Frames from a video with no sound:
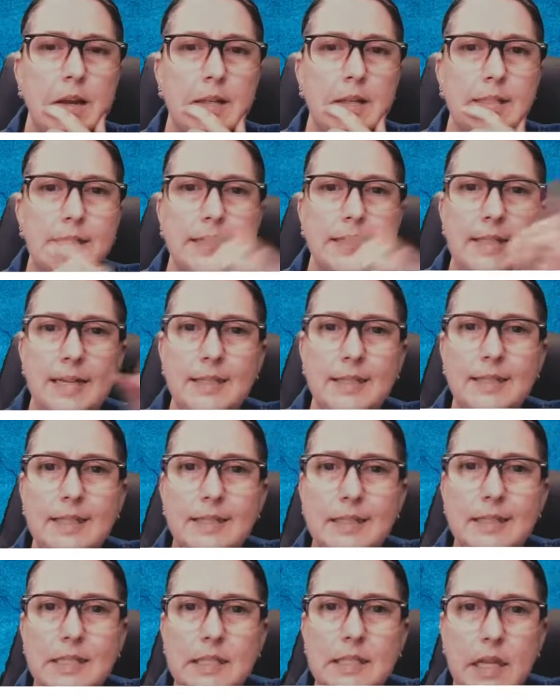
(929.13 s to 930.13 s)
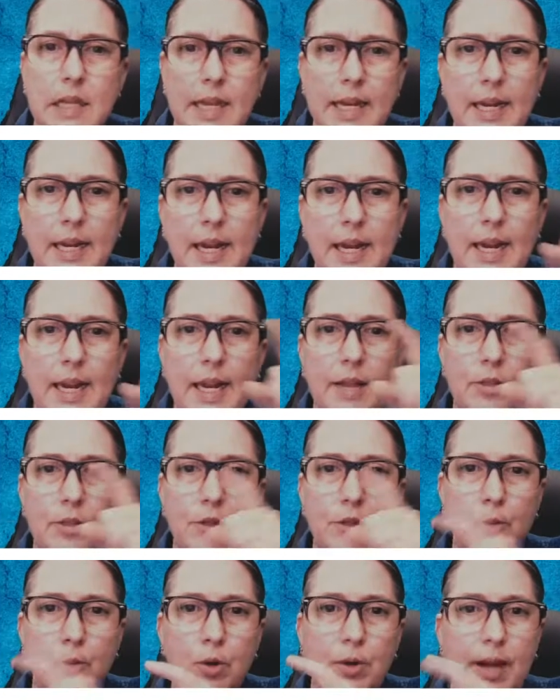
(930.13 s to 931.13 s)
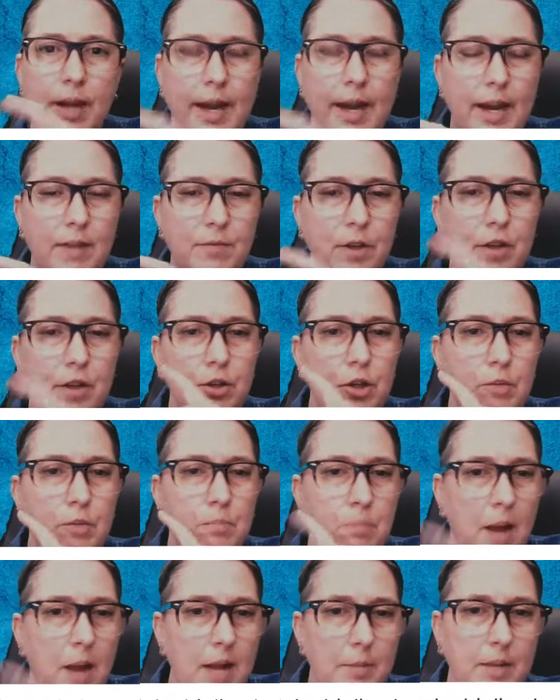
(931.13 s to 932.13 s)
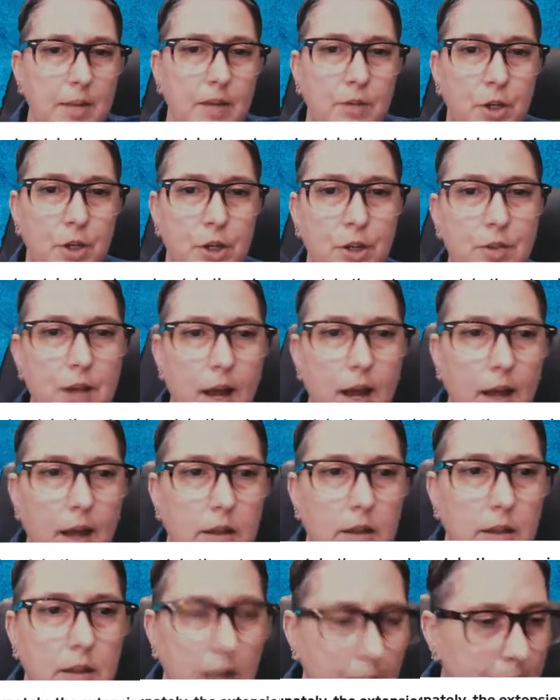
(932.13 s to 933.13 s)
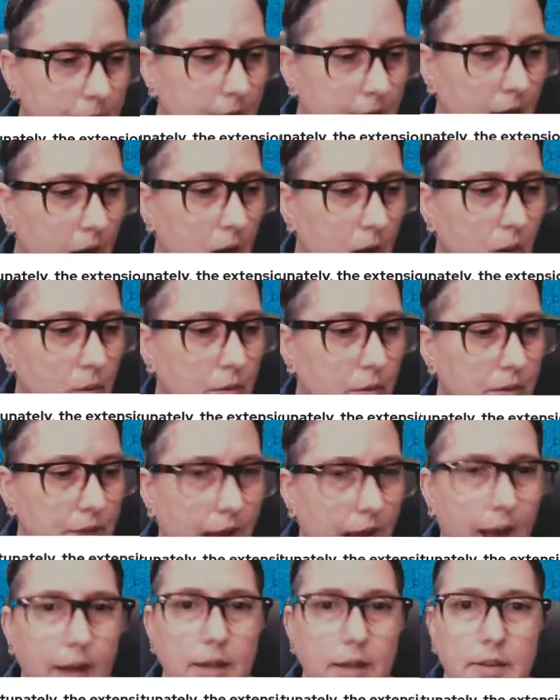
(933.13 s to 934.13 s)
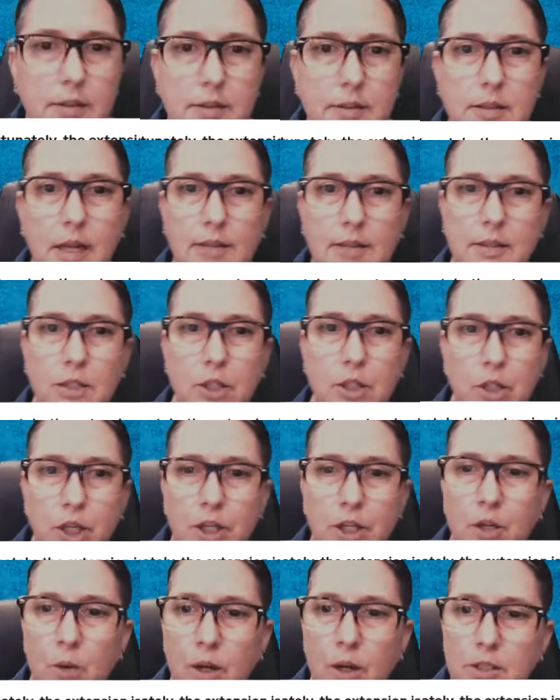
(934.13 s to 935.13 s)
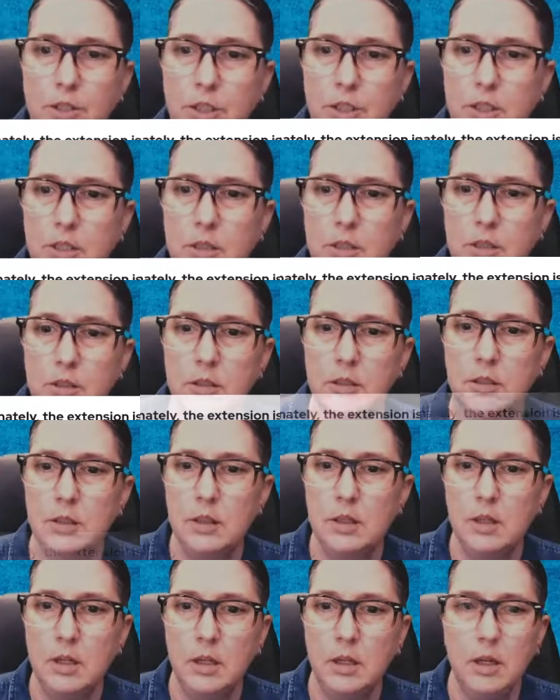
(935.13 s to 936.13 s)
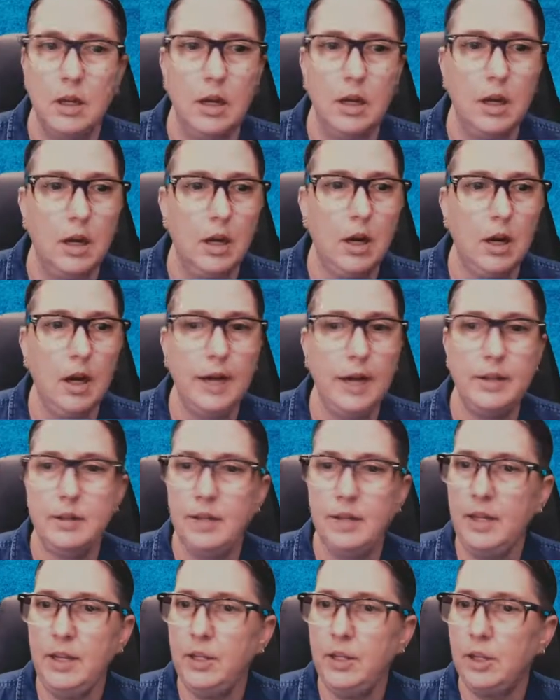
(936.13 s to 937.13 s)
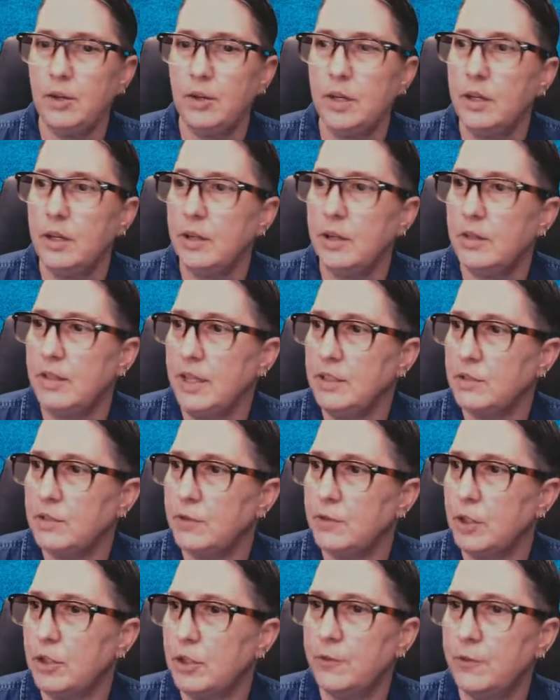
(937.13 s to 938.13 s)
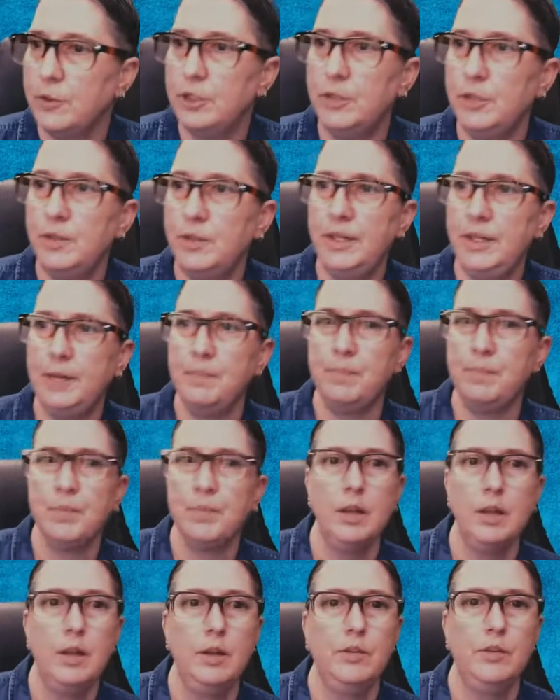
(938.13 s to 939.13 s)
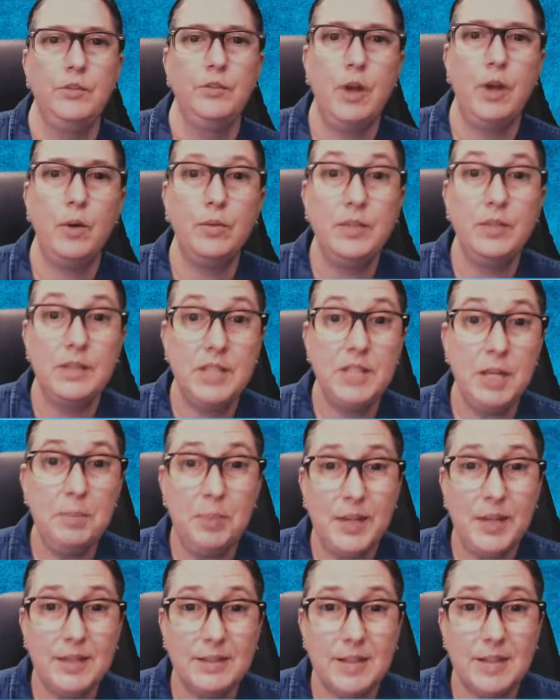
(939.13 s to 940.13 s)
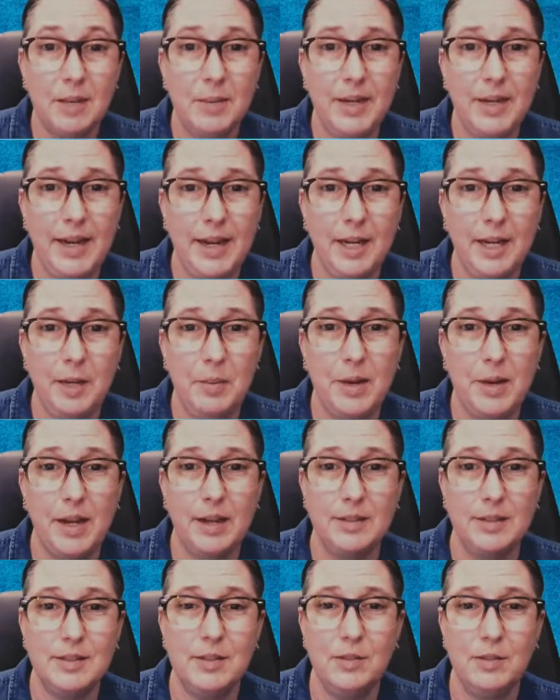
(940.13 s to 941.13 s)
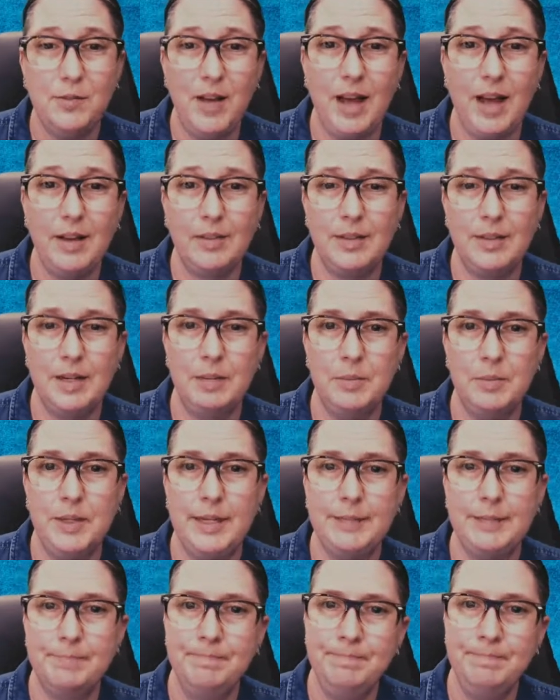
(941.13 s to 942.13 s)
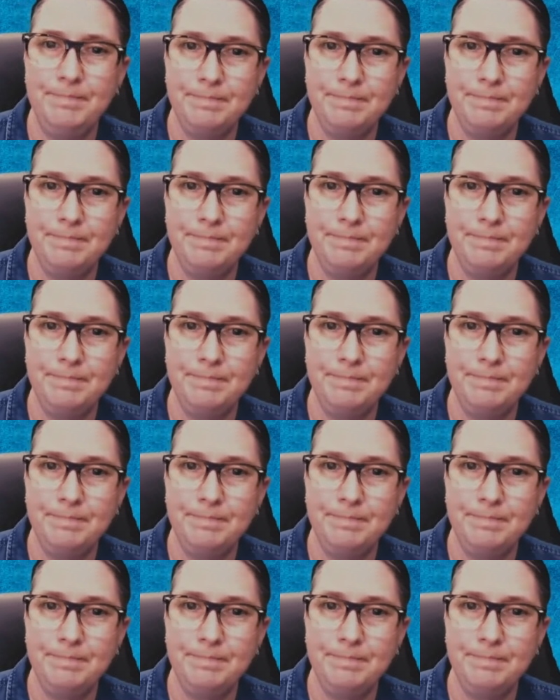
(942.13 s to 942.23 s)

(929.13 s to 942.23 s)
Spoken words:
Since it's linking it through Canva, you might be able to do that. Let me know. That's a good question. All right, thank you. Good. Thanks for tuning in. So the templates come in handy because of the fact that I'm like,